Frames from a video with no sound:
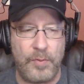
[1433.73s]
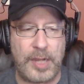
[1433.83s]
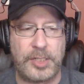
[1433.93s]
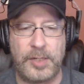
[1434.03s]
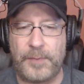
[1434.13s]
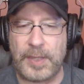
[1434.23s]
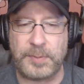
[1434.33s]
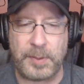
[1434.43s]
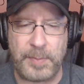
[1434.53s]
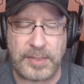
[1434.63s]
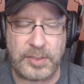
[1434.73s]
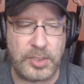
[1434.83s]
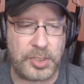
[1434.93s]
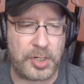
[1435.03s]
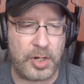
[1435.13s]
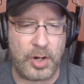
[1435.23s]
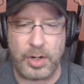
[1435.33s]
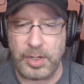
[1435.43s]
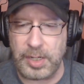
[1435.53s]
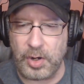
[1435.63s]
or watch your Facebook
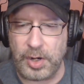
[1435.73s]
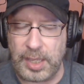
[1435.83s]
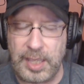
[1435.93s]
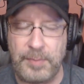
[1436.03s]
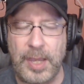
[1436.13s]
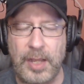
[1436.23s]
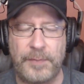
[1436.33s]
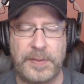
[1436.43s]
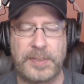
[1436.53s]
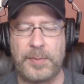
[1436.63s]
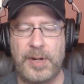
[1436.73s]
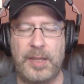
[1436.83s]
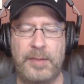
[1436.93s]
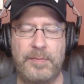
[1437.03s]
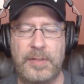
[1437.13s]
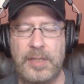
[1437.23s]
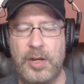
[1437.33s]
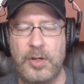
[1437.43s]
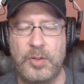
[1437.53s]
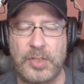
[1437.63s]
Messenger or email if it's someone I
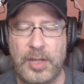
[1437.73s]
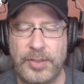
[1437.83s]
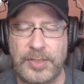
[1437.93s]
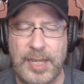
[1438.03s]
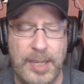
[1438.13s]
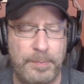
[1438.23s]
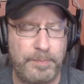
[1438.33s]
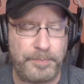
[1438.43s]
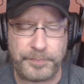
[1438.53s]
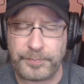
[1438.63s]
introduce all the time.